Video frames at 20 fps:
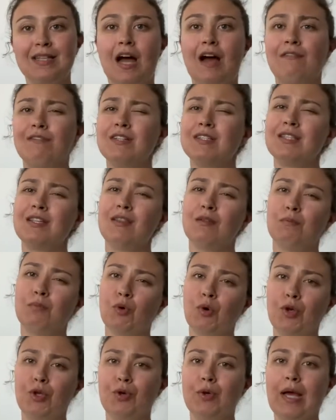Obviously the
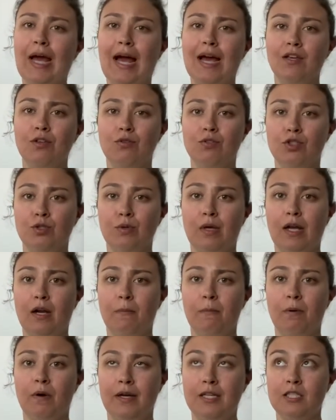more you get, you do get a
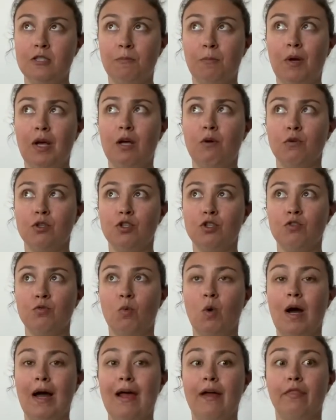price break, which is
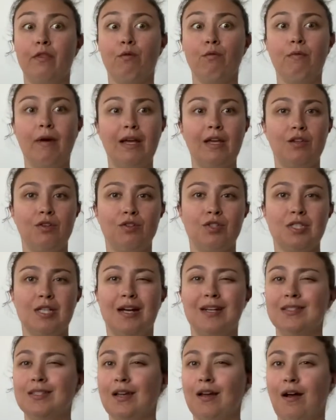why on the regular
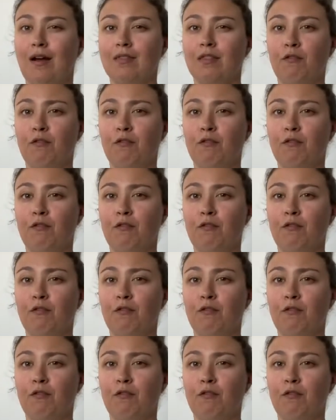size I got the